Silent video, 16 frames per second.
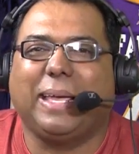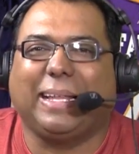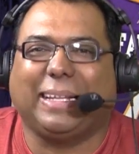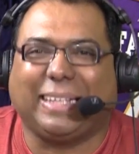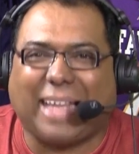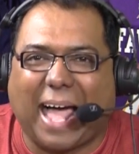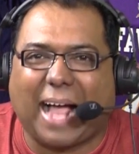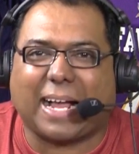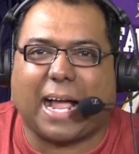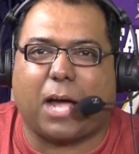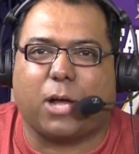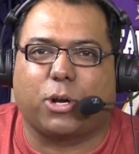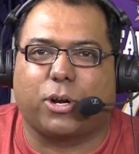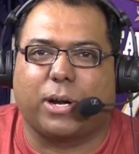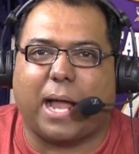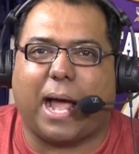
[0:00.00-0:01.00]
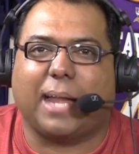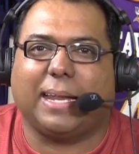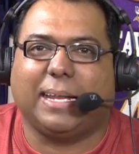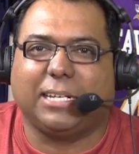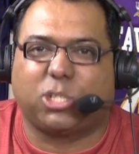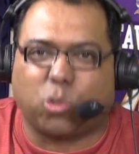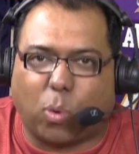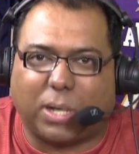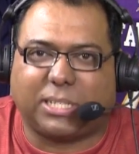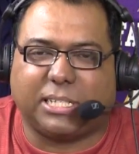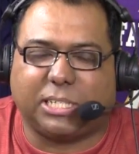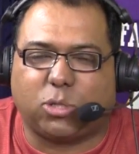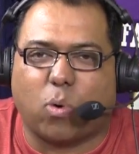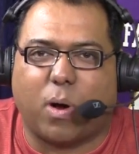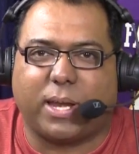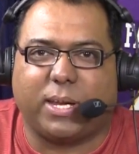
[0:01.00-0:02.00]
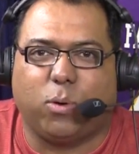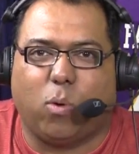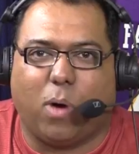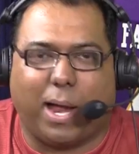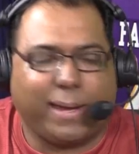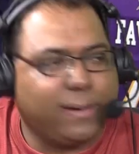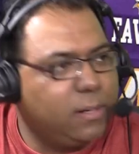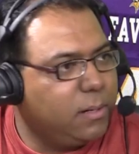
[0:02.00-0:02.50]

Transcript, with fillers: a lockout or not in 2021.